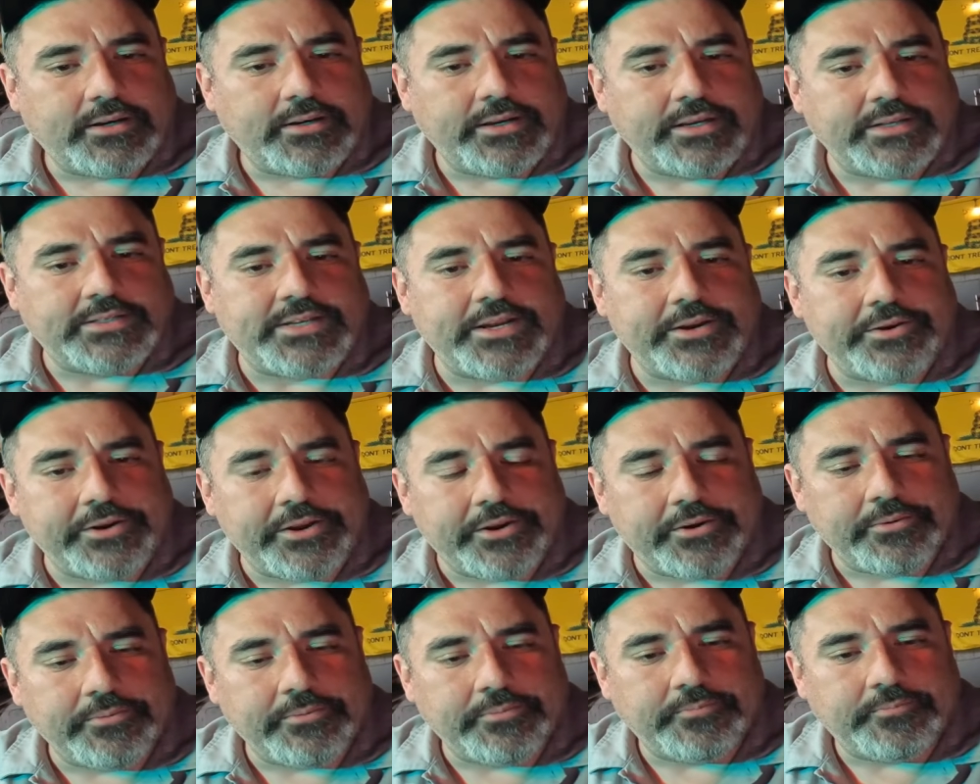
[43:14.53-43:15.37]

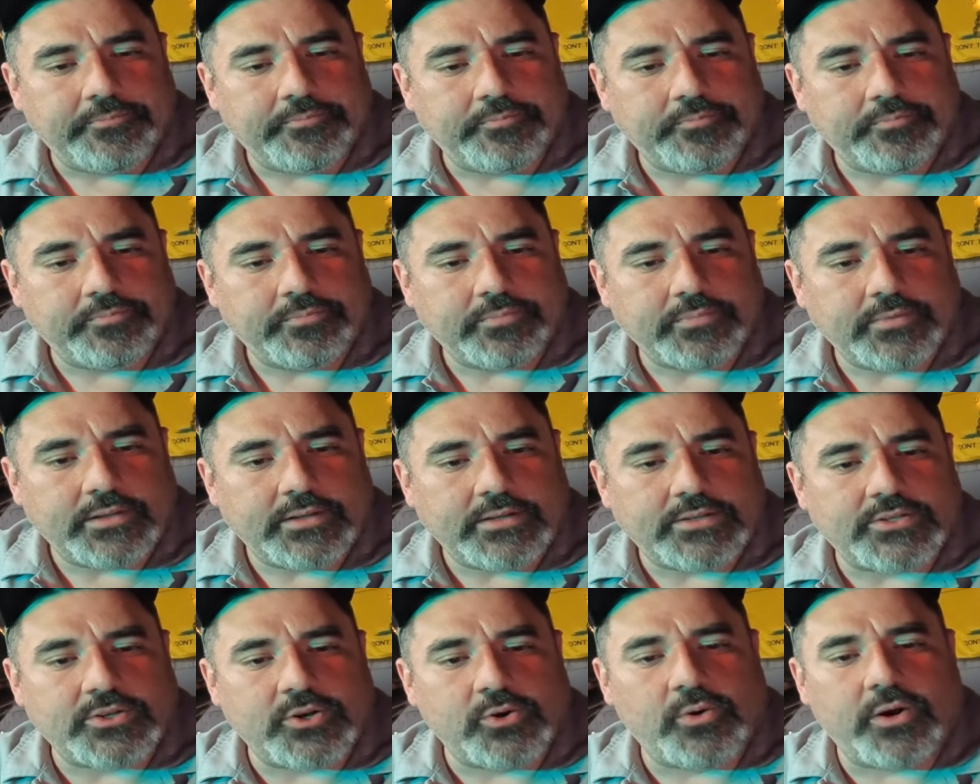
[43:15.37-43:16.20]
Interior.
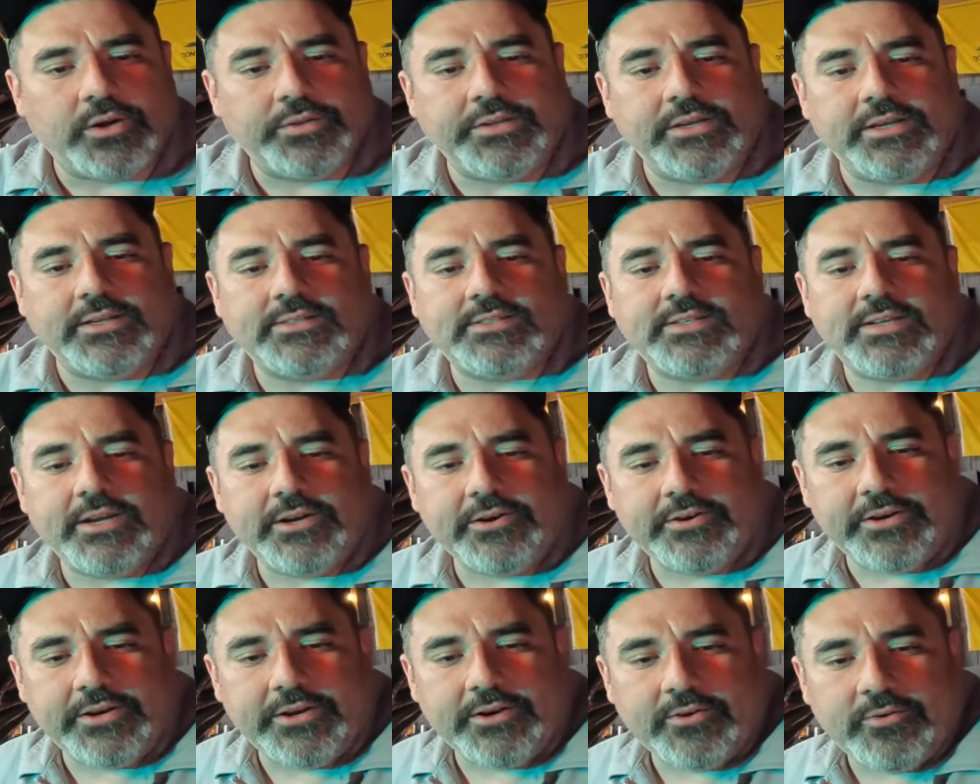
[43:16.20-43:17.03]
So on the
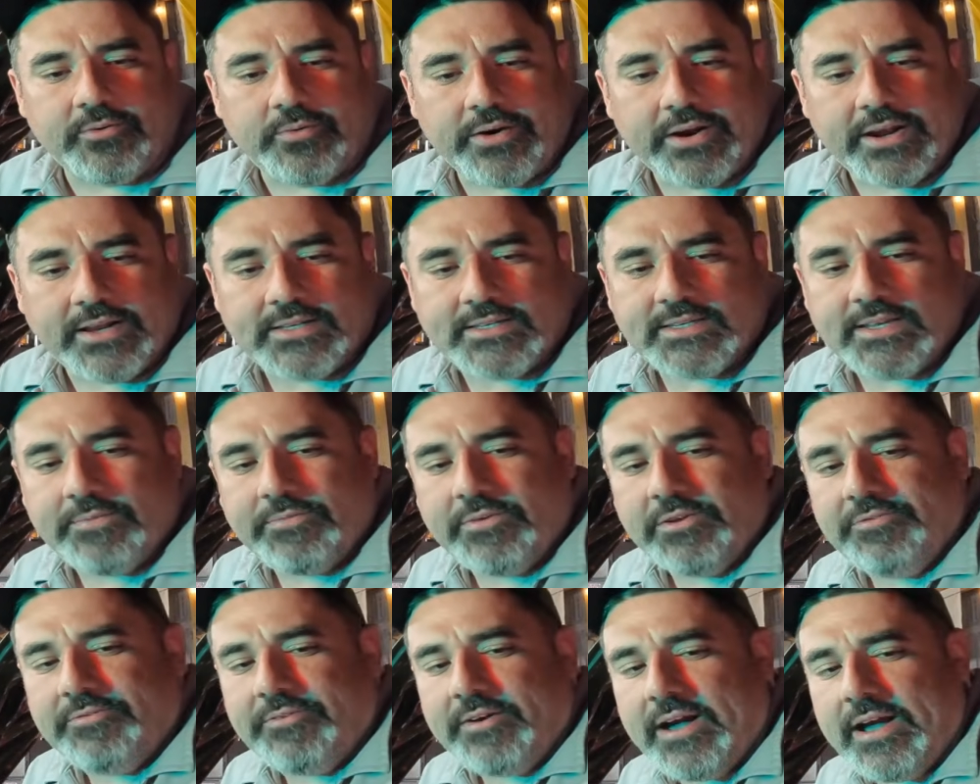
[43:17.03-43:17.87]
interior, we're at
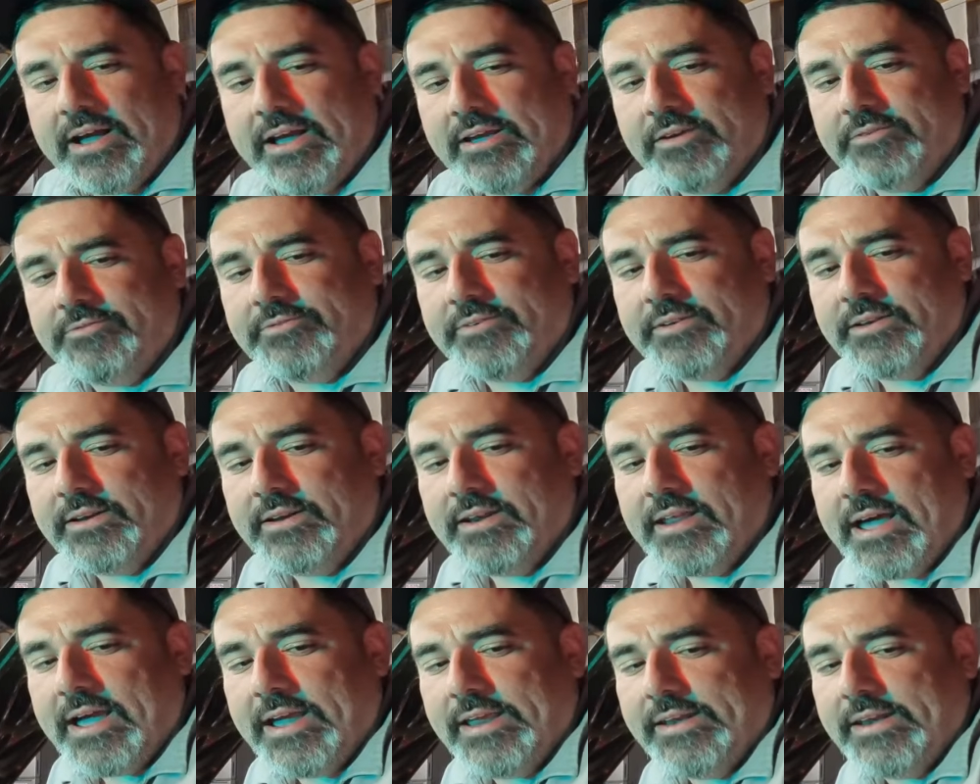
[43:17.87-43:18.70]

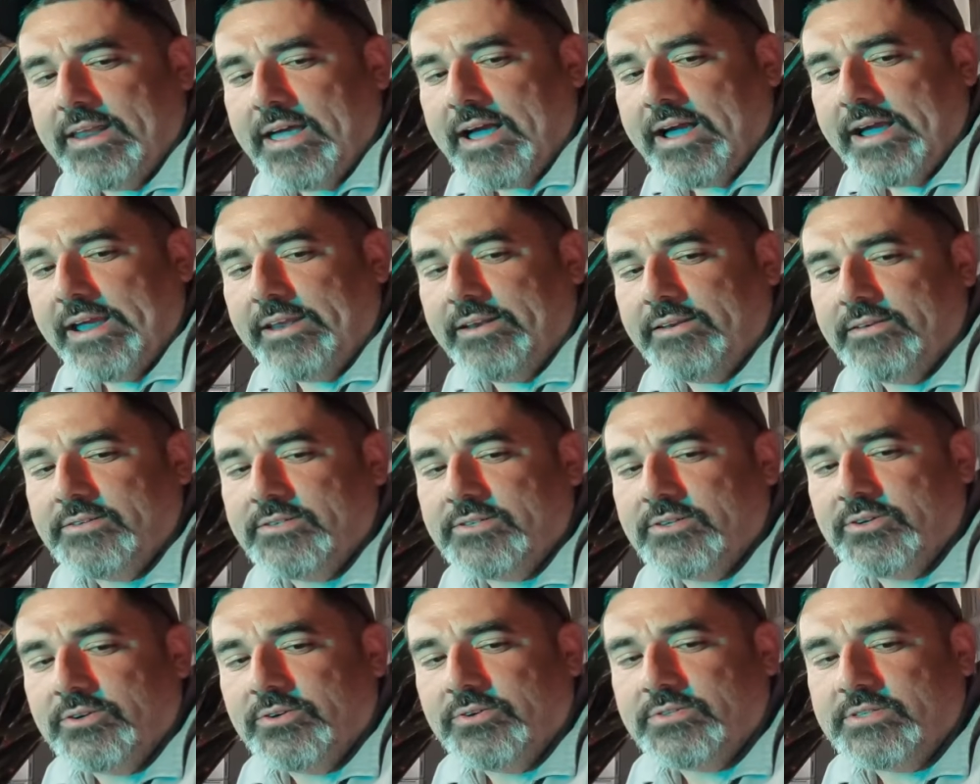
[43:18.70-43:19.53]
$75,999.
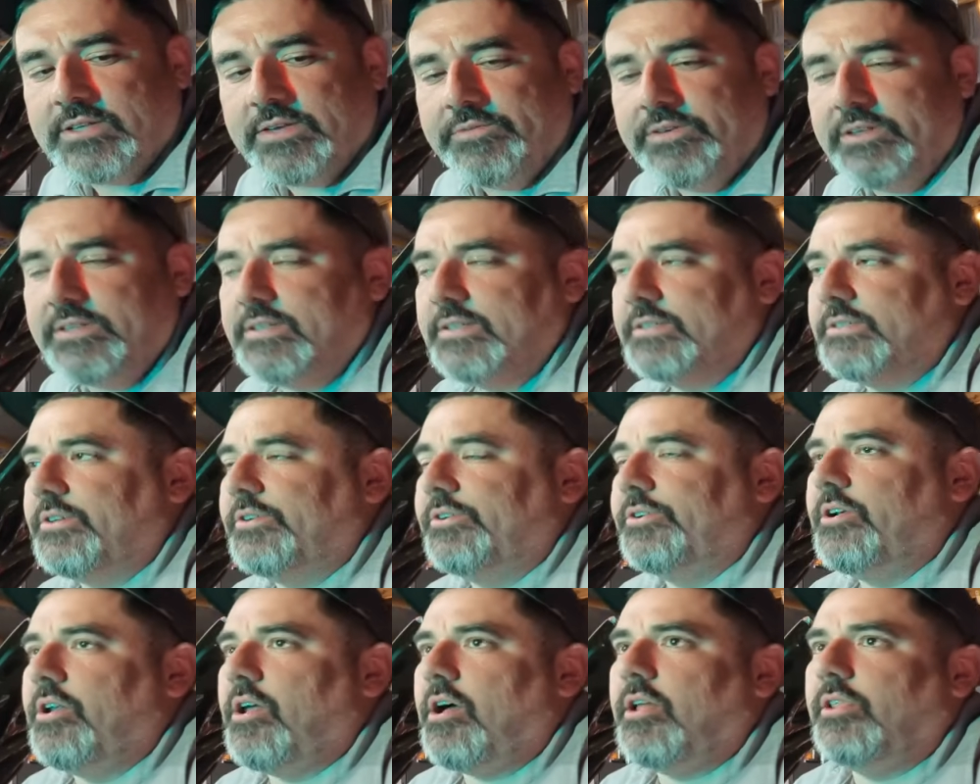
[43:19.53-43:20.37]
So
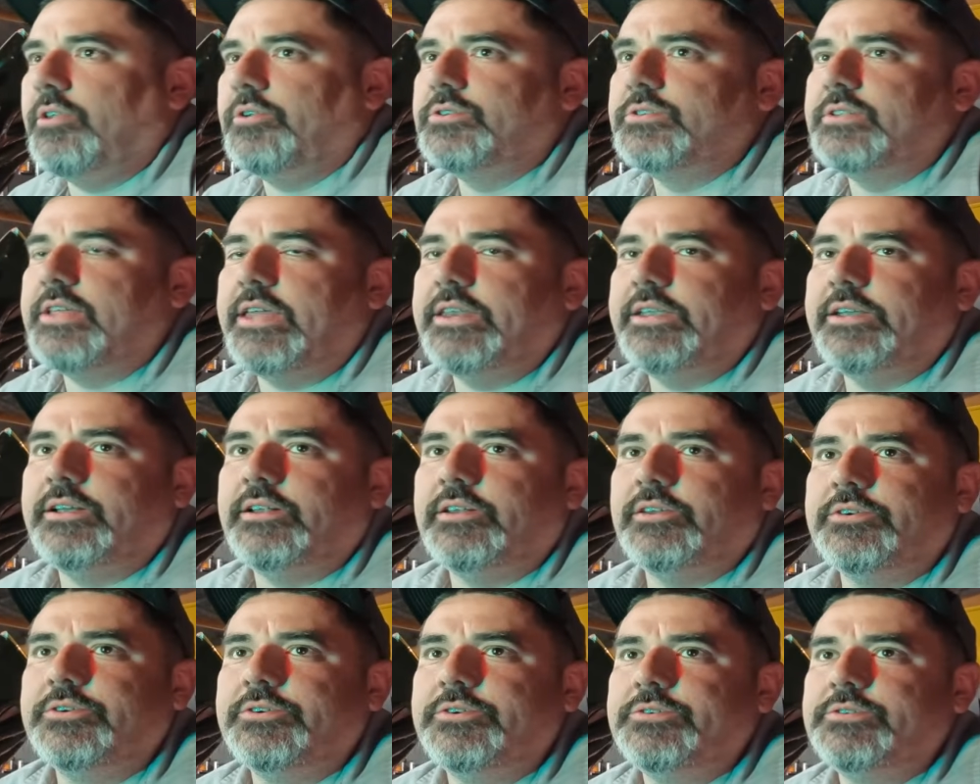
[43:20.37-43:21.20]
$7,600. That
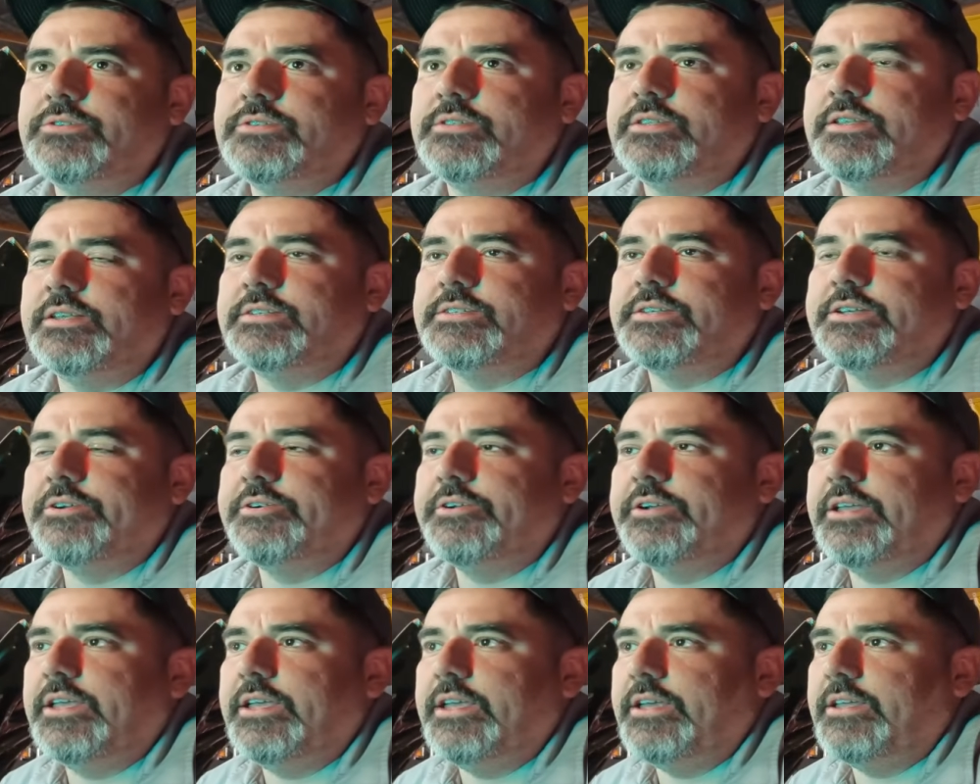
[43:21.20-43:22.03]
includes the
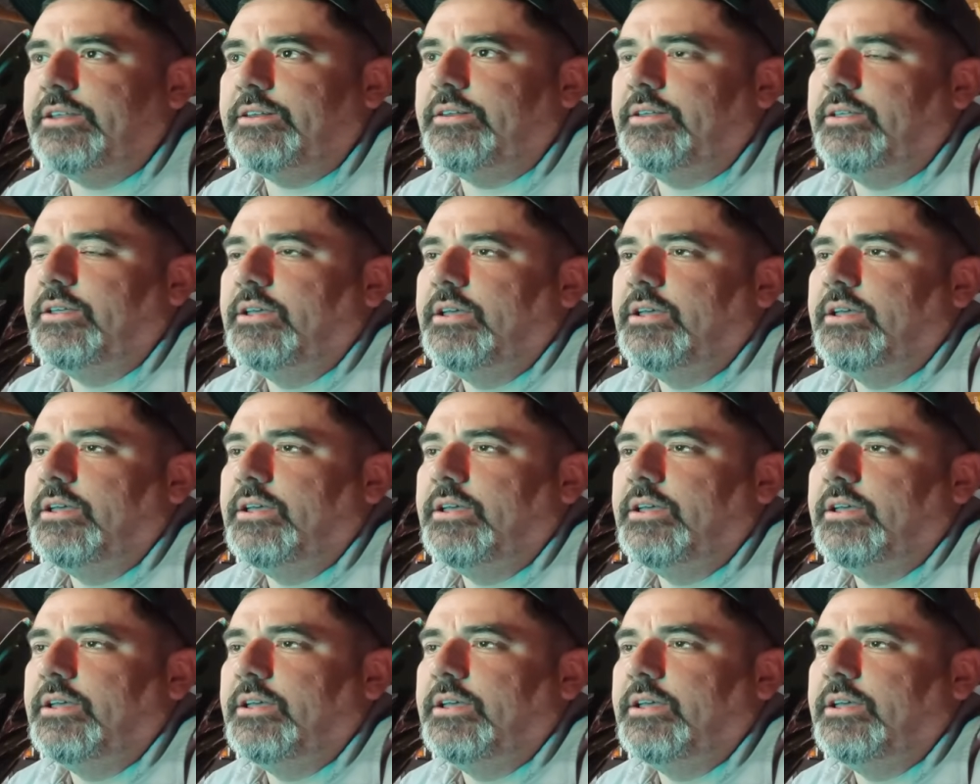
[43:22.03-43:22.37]
interior kit.